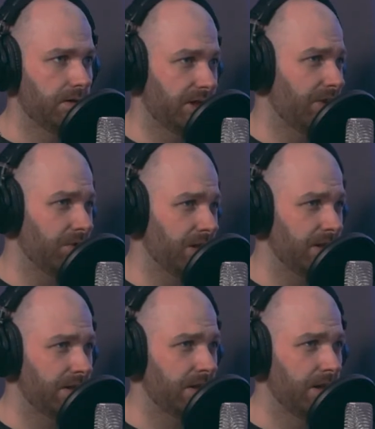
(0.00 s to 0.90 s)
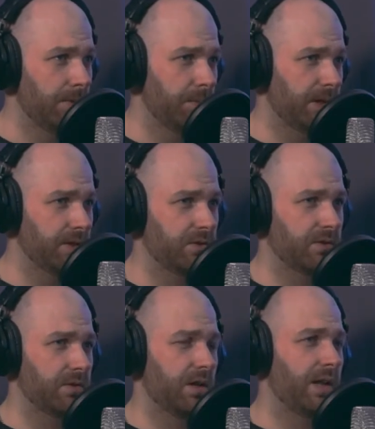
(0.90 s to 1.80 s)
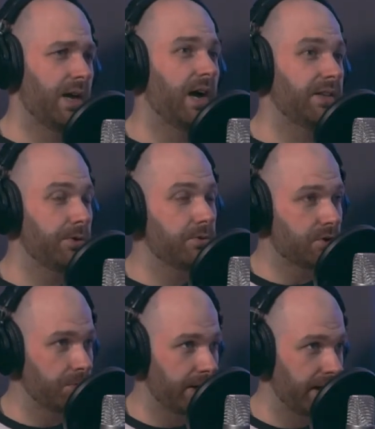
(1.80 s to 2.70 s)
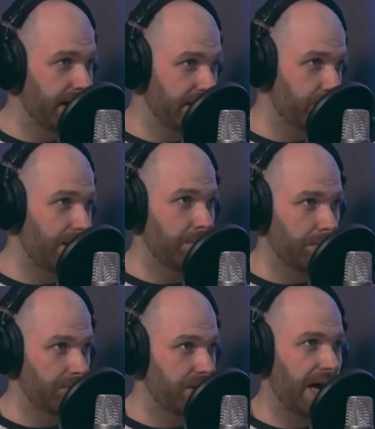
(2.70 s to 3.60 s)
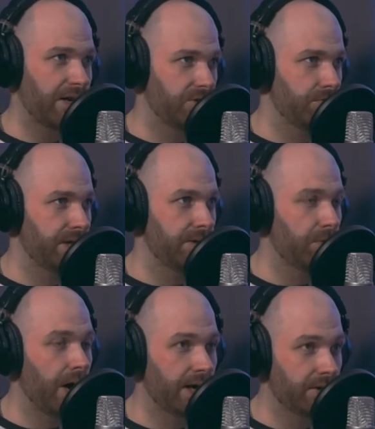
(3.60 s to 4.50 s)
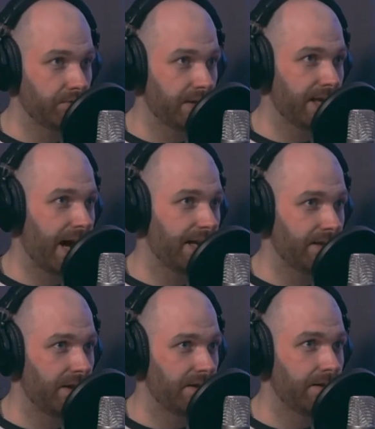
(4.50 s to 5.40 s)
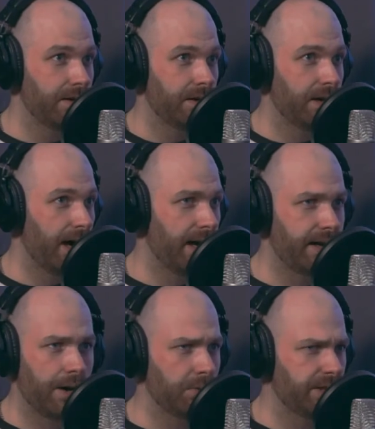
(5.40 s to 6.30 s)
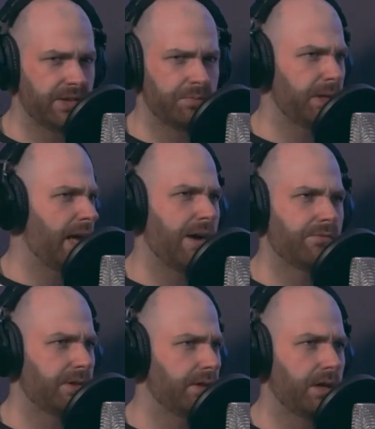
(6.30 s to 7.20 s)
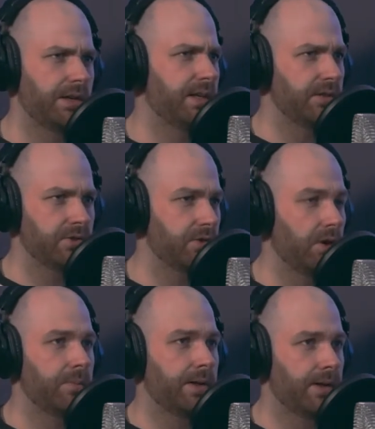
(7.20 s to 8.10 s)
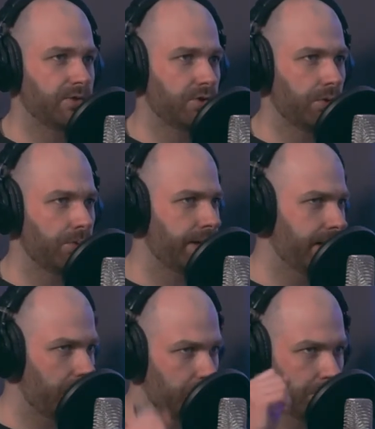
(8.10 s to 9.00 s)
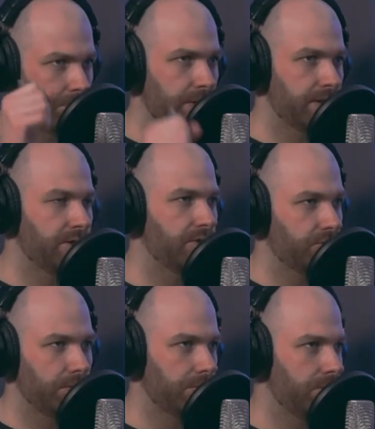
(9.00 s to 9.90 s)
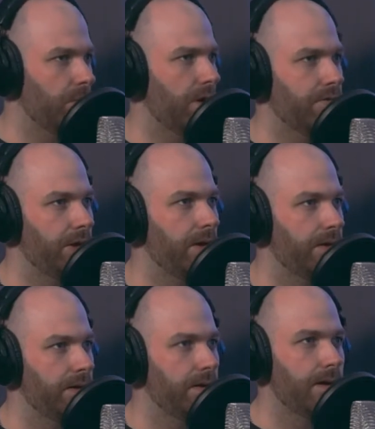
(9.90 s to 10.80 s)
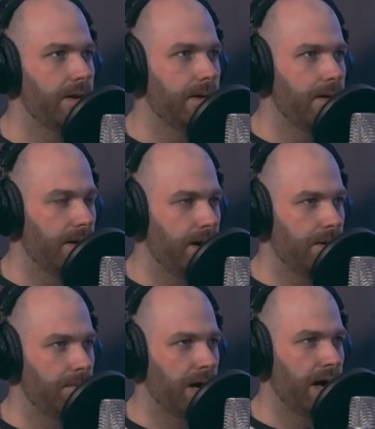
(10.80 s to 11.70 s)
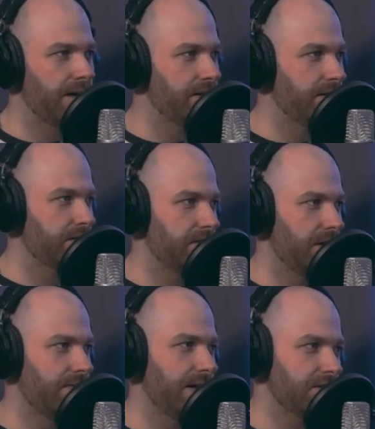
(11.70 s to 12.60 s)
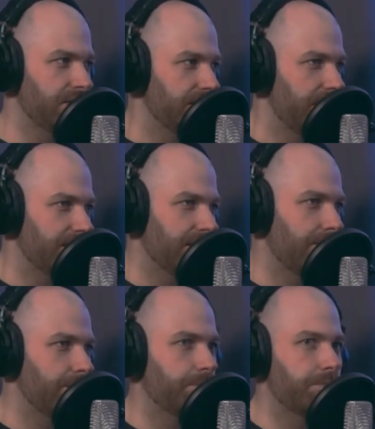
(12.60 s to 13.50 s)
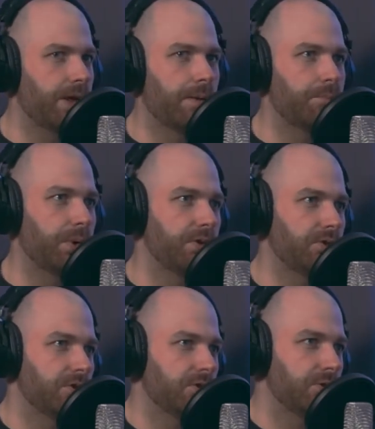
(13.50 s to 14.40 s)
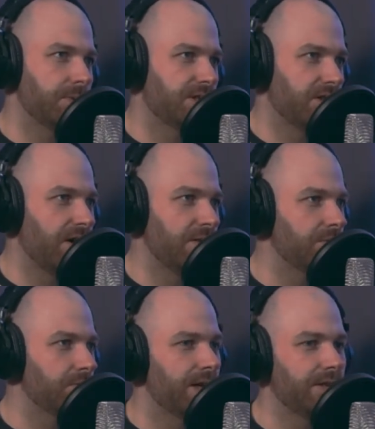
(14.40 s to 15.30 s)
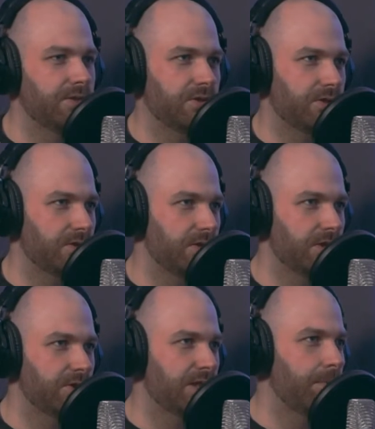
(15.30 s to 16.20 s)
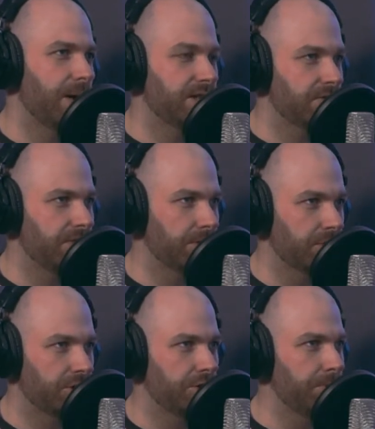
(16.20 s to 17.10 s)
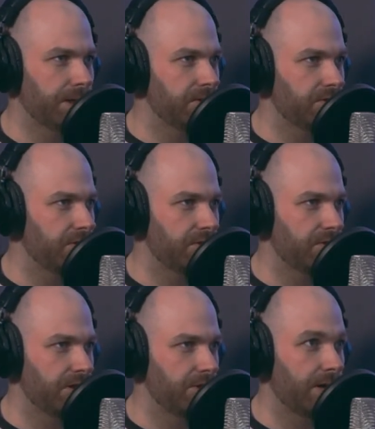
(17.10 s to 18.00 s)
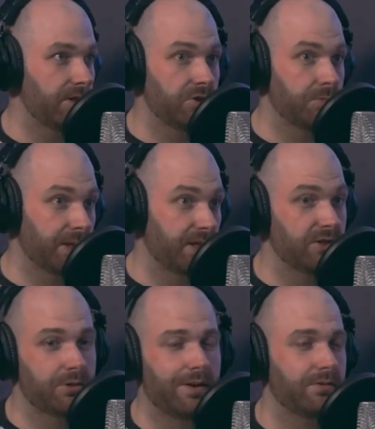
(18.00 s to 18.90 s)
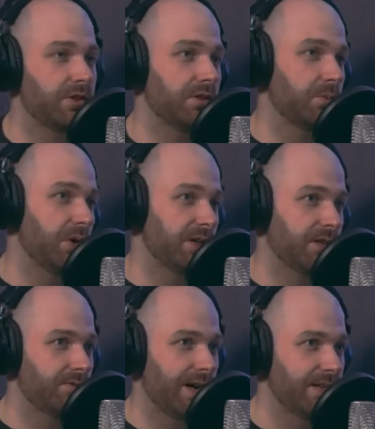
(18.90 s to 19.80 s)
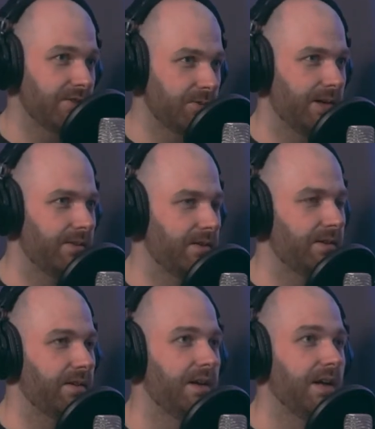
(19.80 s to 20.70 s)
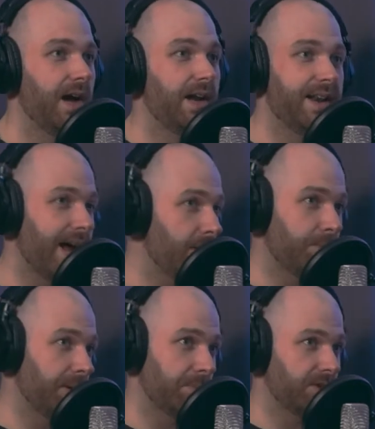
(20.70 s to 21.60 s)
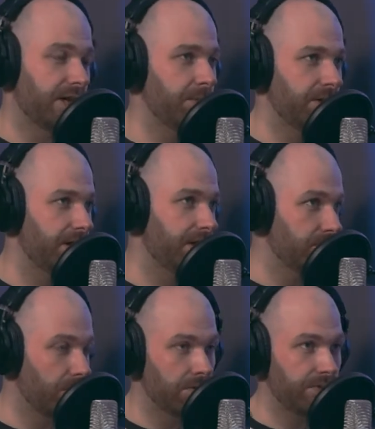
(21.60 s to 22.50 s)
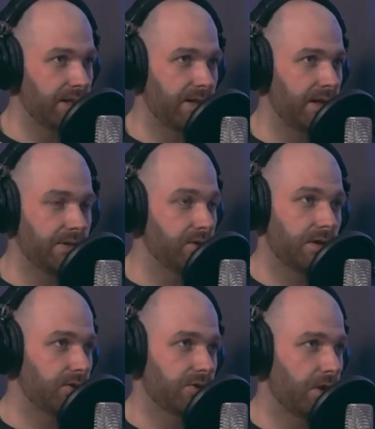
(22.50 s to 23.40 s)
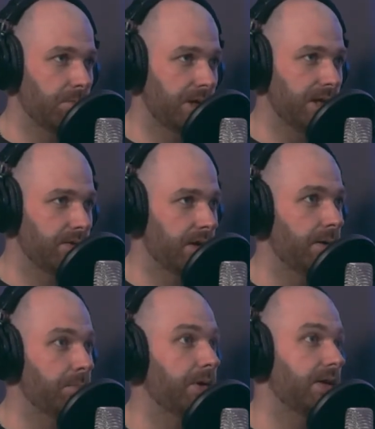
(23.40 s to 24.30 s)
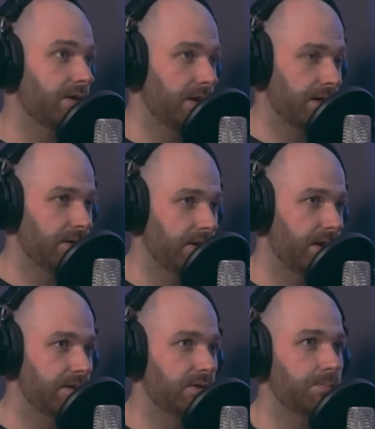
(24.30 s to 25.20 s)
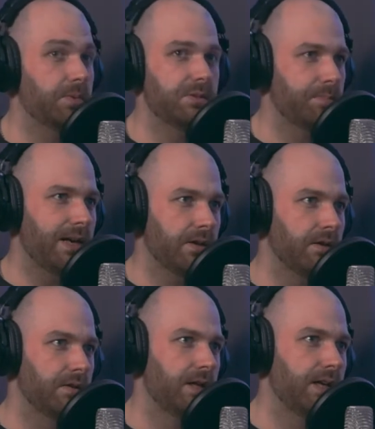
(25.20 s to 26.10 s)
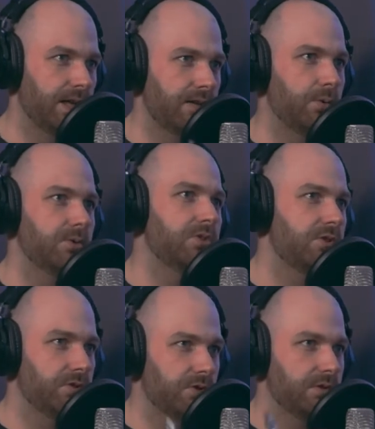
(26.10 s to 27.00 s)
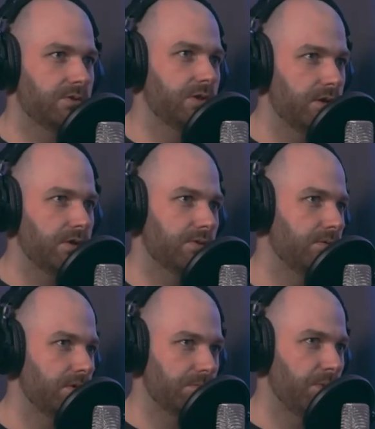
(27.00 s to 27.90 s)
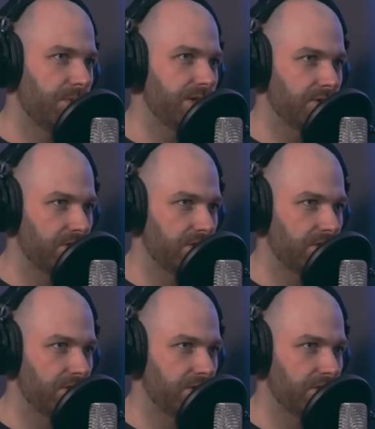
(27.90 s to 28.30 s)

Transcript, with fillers: generally because like I used to be incredibly reactionary where I could read a headline and that would give me yeah. everything I needed to know about that story, and I would preach its truth and whatever like that. Um, yeah. And eventually, like that, that burns you too many times where you just you just get made to feel stupid in certain situations because you haven't done the work and read into anything. And now yeah. people tell me things or I read things and I just don't believe it. But it, and it, it's but it's better. Like it causes you that to, is, to look look more into